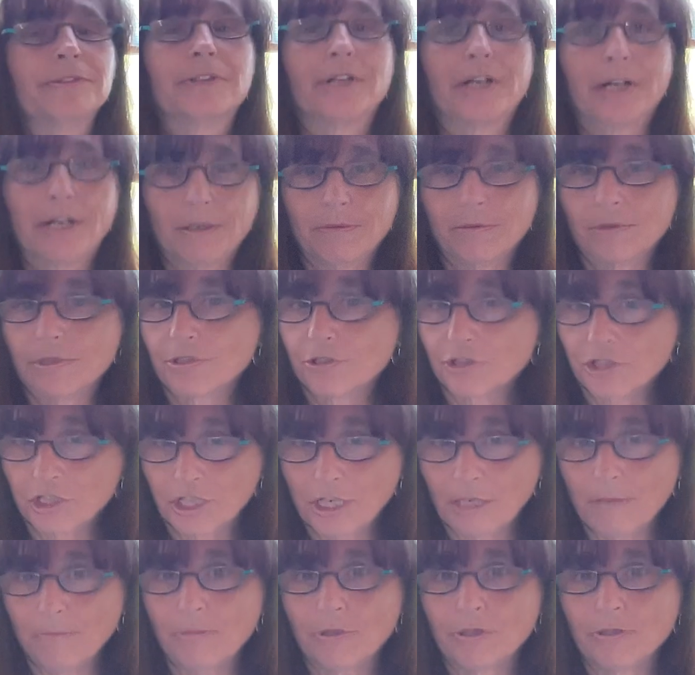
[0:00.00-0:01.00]
I was a
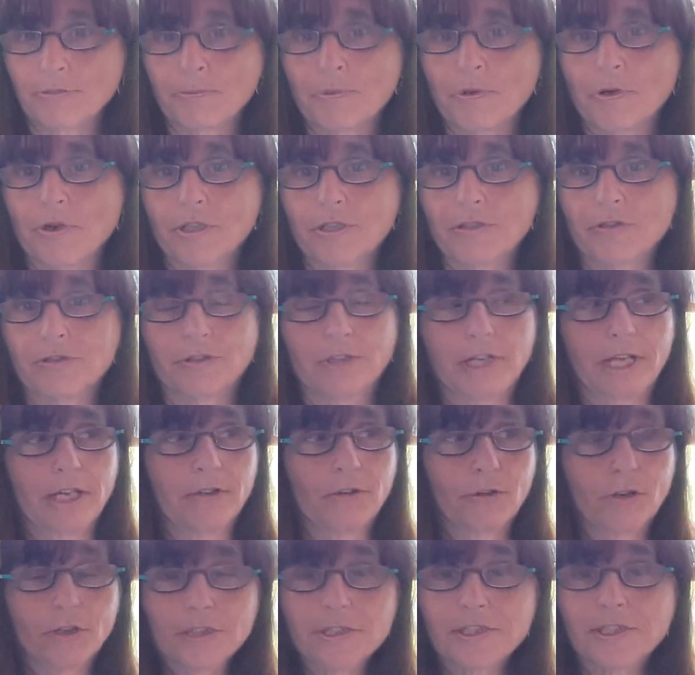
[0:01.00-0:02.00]
shame-based person,
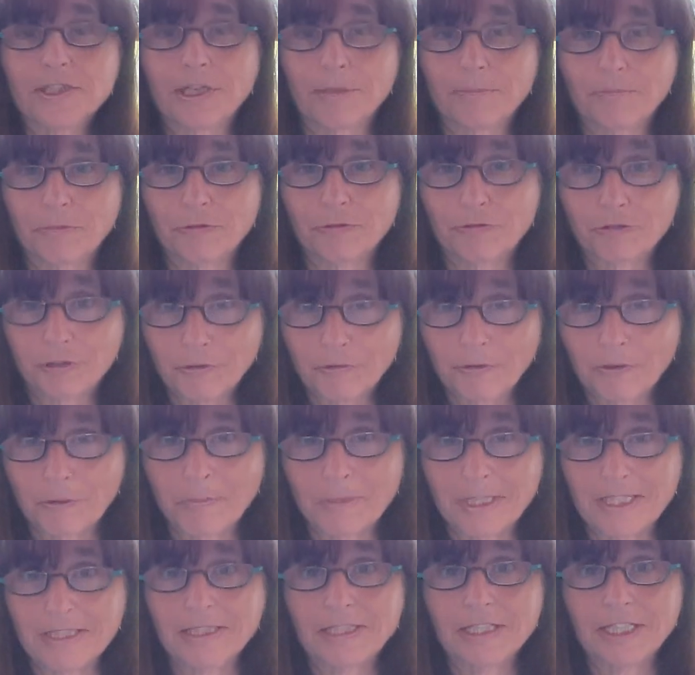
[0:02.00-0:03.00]
and God set me free from
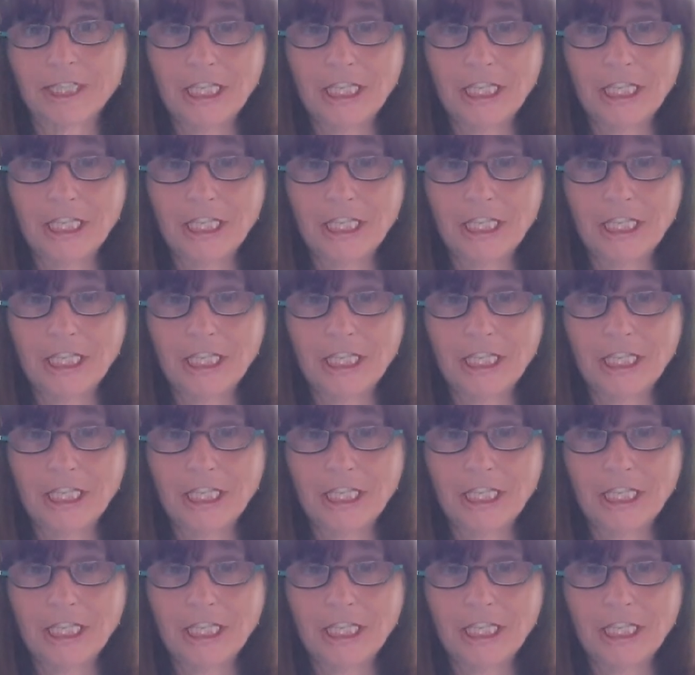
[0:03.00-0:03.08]
this.